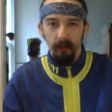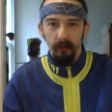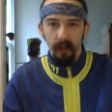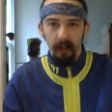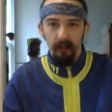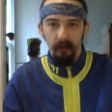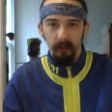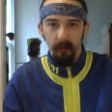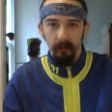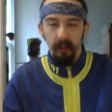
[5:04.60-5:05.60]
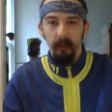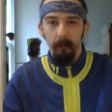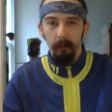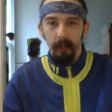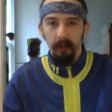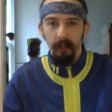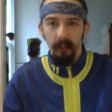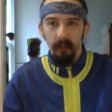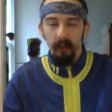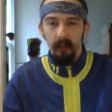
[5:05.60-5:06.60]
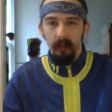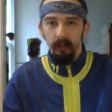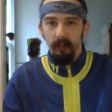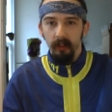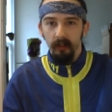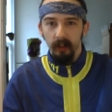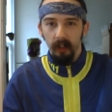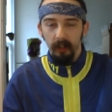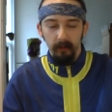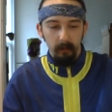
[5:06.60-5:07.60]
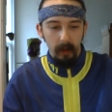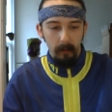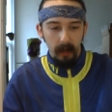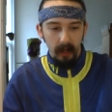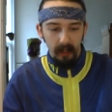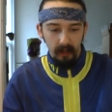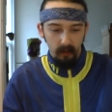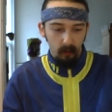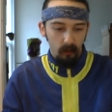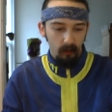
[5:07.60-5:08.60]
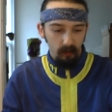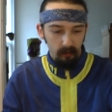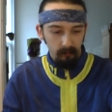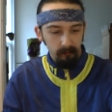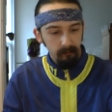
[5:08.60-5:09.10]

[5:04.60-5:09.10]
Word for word: if I didn't do something completely destructive to my body or,